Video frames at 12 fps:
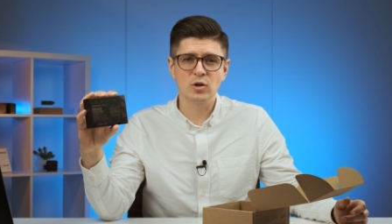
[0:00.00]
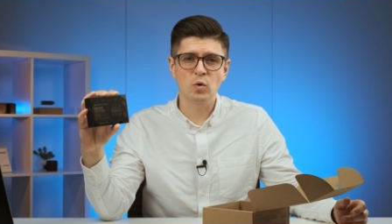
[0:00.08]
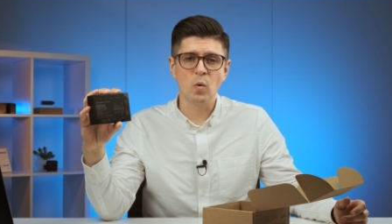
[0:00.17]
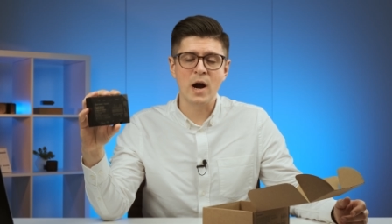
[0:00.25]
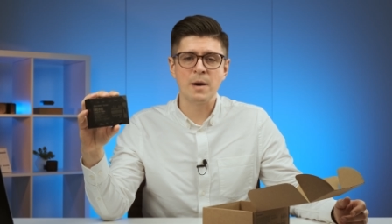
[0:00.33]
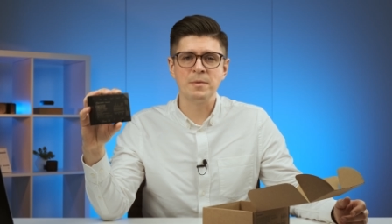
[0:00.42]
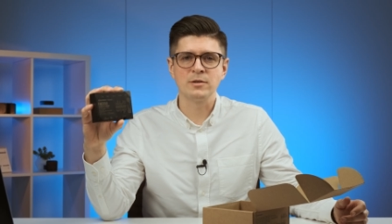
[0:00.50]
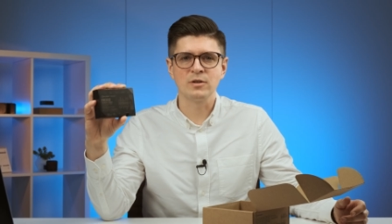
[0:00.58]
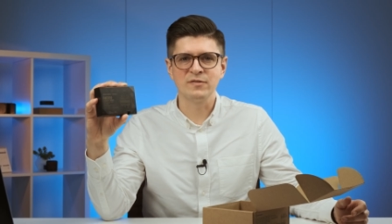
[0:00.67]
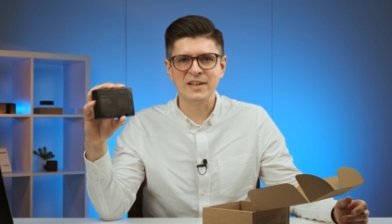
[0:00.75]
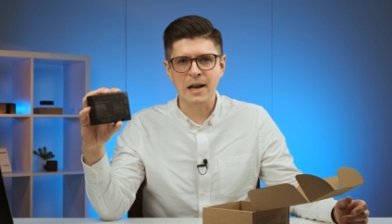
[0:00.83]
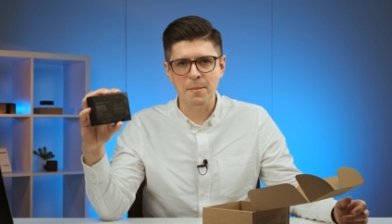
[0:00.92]
requirements
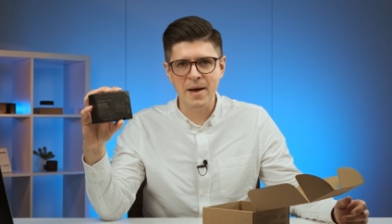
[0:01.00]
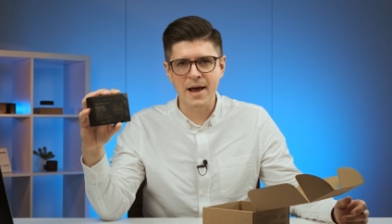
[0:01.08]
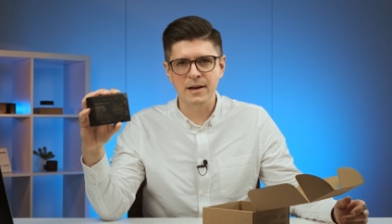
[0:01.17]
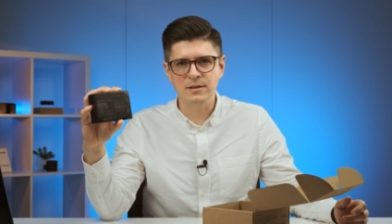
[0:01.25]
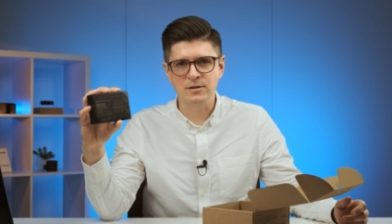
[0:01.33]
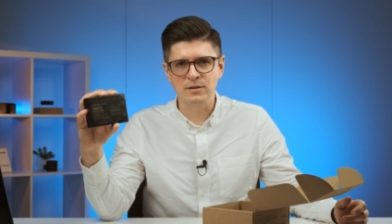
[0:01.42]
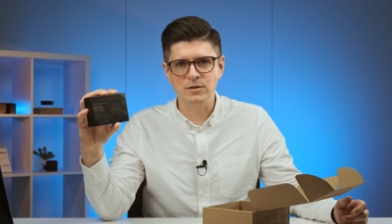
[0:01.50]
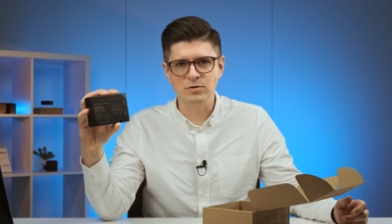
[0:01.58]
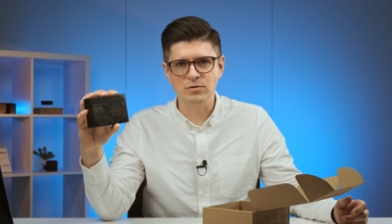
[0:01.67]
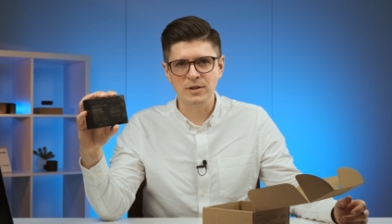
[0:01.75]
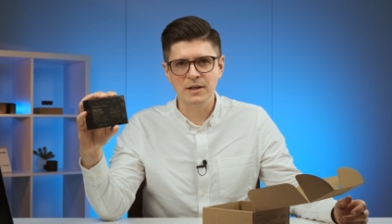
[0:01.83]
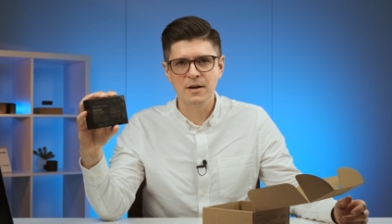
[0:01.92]
of telematics
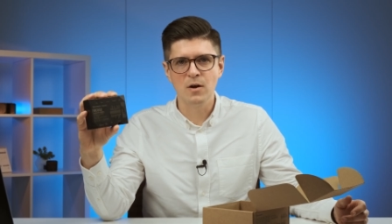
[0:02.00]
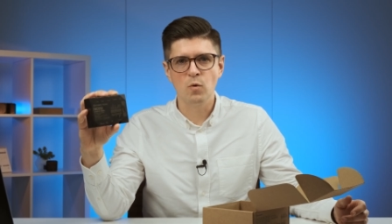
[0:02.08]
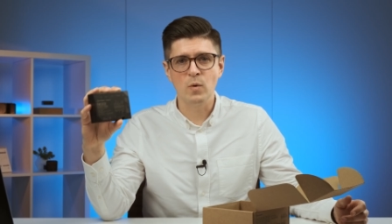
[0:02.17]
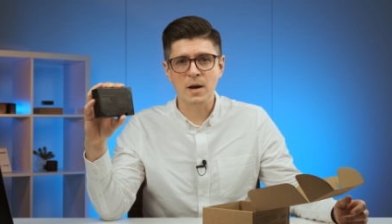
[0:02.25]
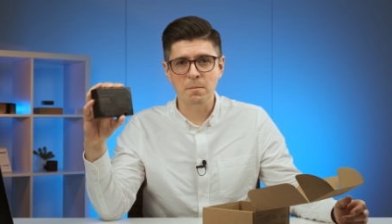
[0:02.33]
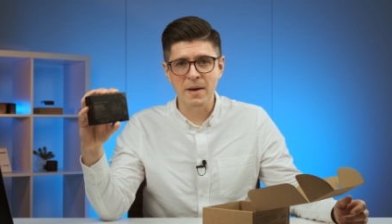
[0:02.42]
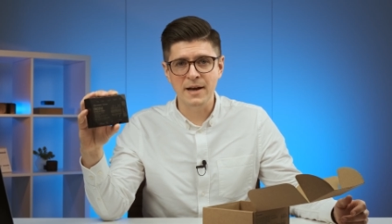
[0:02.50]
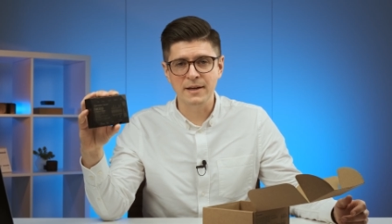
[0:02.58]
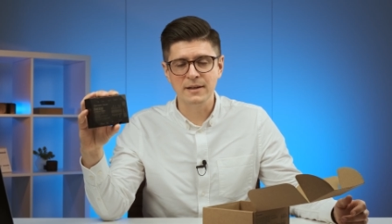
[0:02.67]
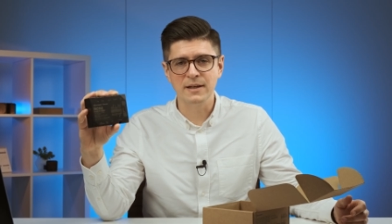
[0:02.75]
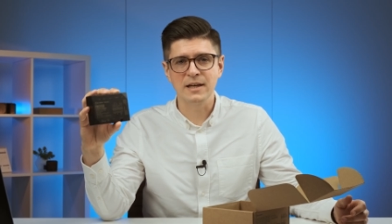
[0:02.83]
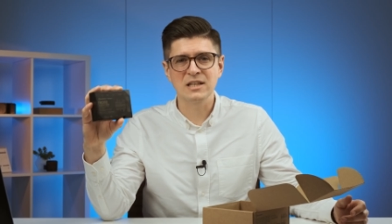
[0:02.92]
industry when
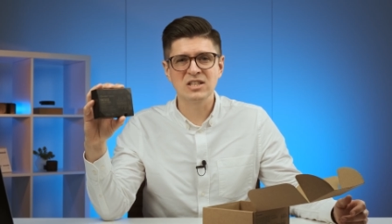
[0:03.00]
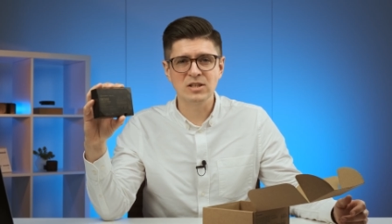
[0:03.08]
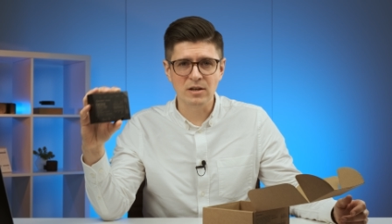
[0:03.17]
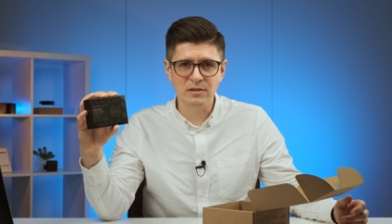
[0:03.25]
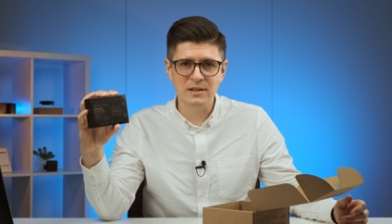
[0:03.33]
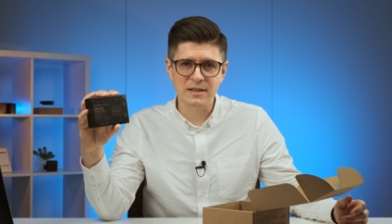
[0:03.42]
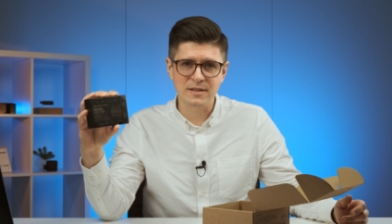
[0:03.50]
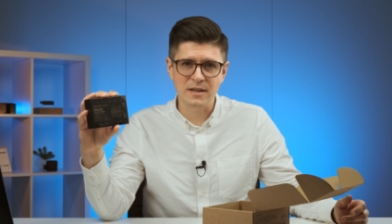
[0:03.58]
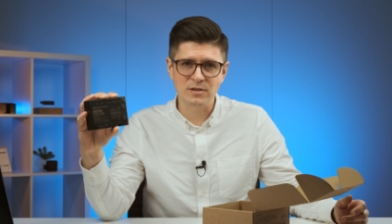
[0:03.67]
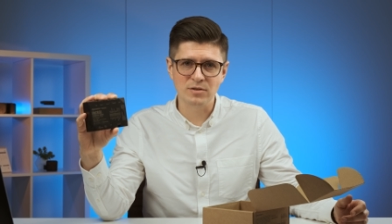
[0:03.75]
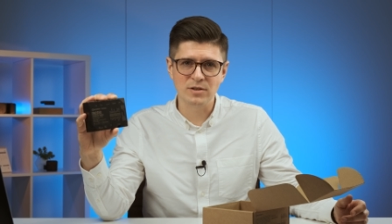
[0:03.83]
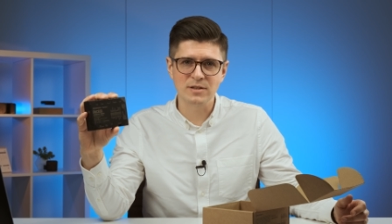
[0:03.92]
many external
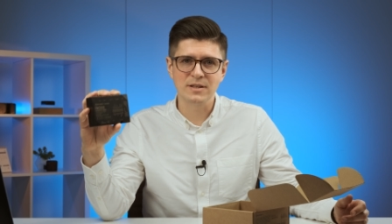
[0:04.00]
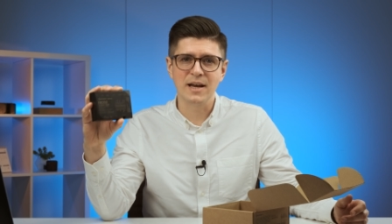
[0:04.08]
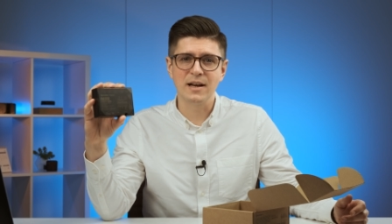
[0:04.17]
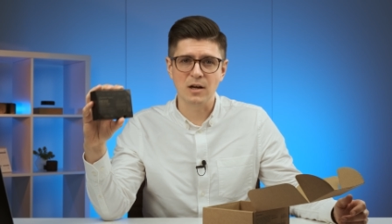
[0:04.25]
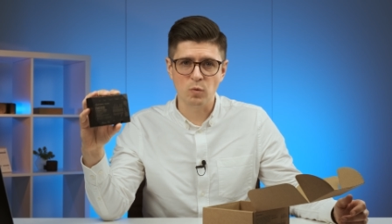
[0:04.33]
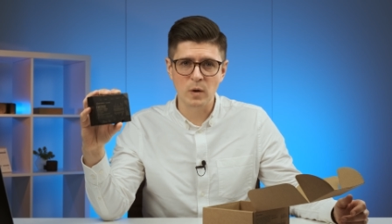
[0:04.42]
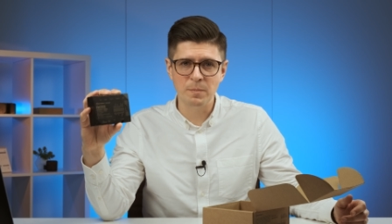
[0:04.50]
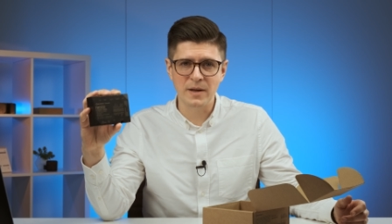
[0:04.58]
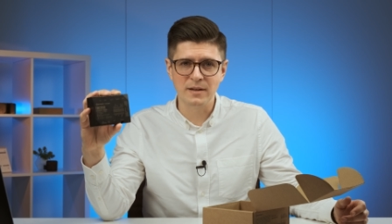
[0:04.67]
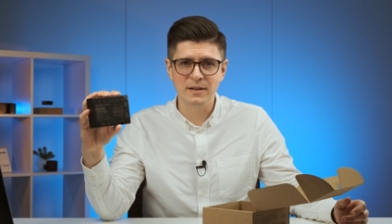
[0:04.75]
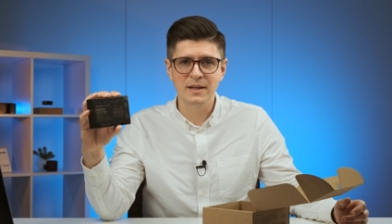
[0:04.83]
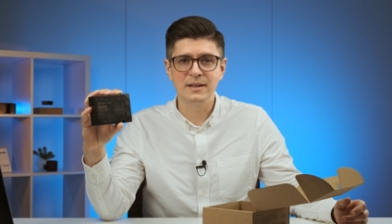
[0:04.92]
accessories and
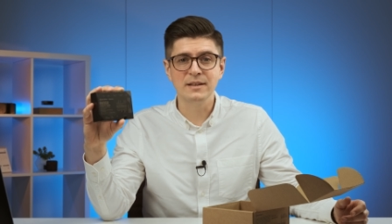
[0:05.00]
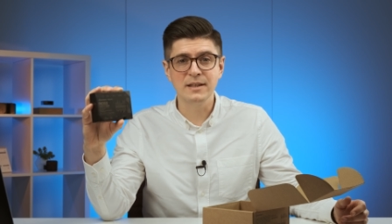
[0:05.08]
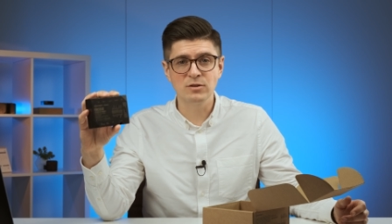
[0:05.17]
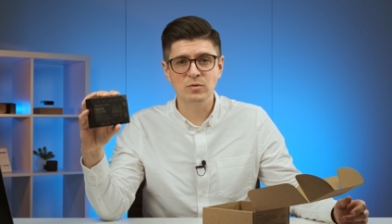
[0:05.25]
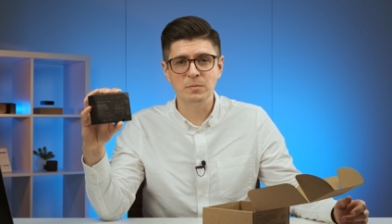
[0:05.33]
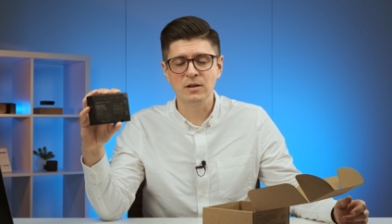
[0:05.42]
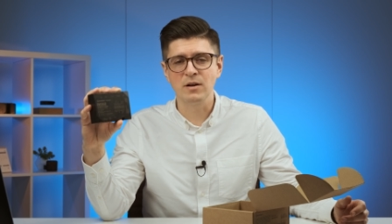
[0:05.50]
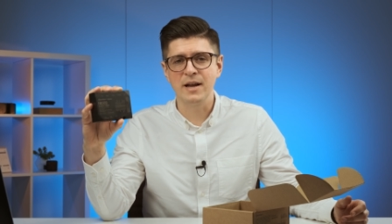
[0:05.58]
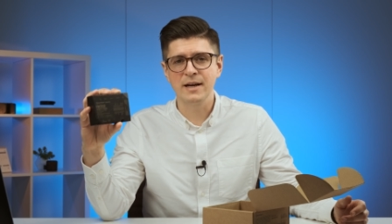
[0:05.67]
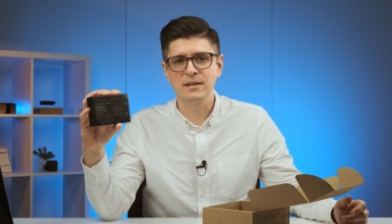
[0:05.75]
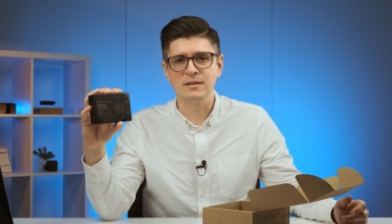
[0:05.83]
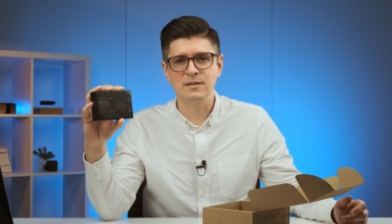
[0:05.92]
equipment needs to be connected